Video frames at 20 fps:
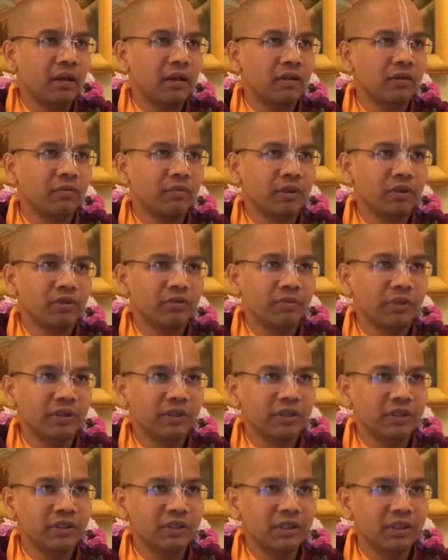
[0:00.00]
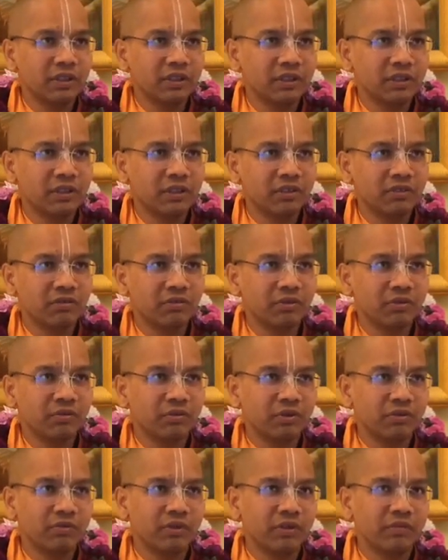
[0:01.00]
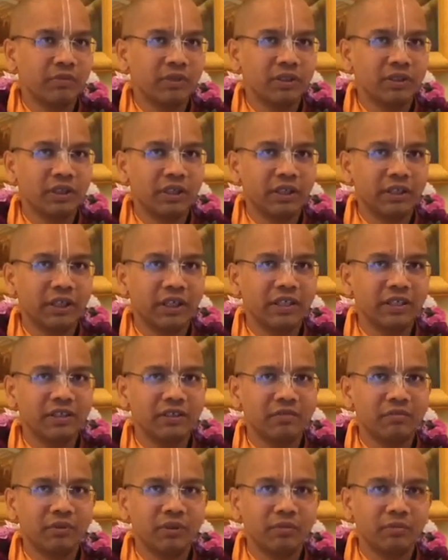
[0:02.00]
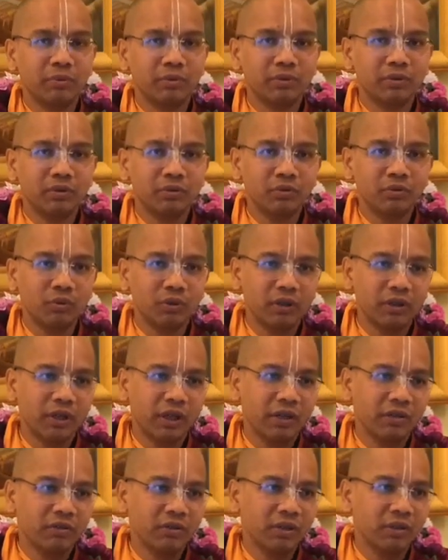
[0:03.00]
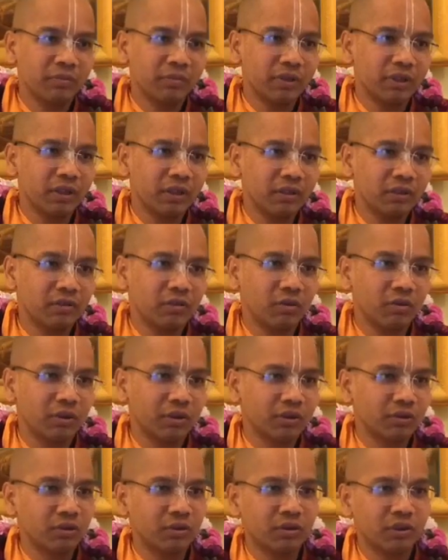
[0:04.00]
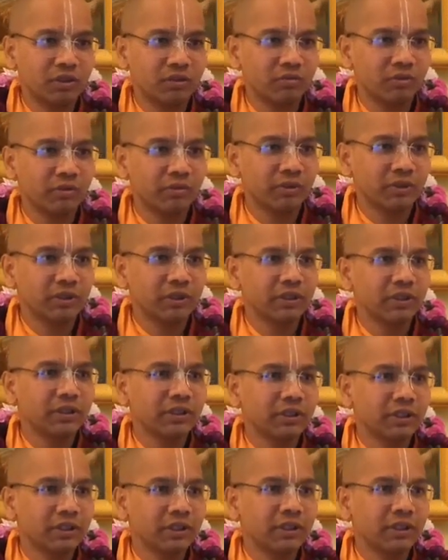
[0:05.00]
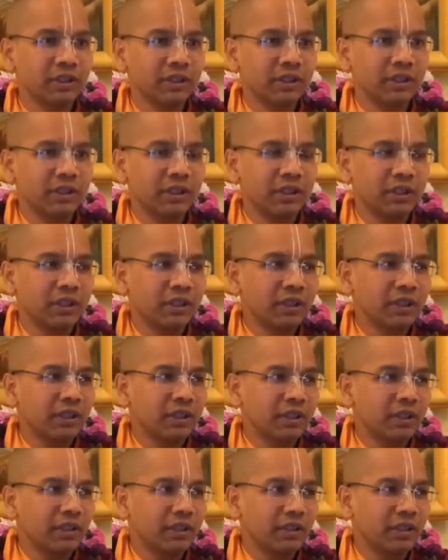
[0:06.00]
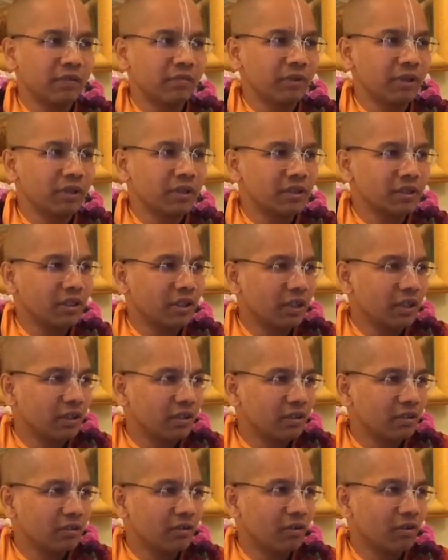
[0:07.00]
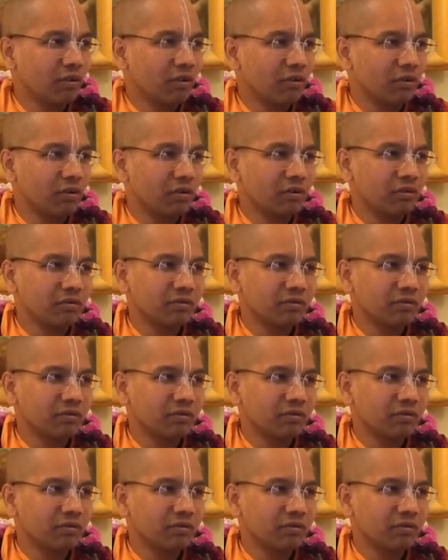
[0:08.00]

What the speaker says: Because Bhaktisiddhanta Saraswati was very much against people who were trying to imitate Gaura Das Babaji, keeping a skull or